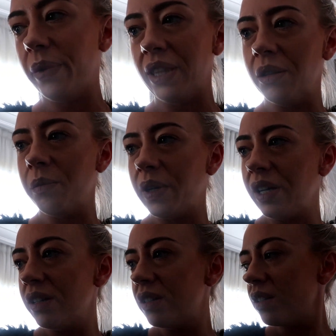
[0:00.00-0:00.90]
bin them
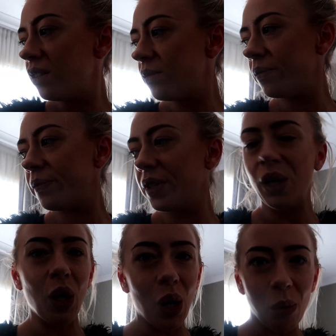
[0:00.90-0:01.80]
because
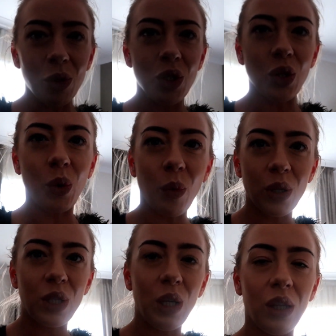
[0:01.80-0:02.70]
I'm just gonna
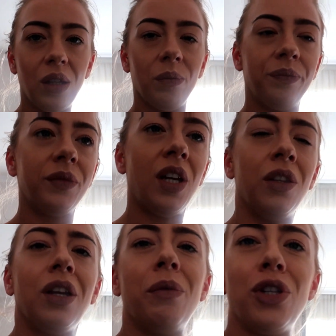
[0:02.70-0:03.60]
want to eat them.
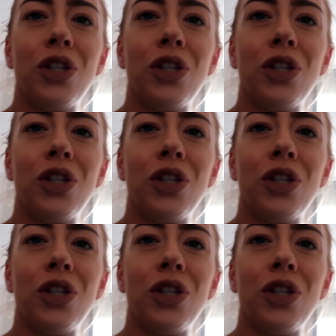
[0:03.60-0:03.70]
And can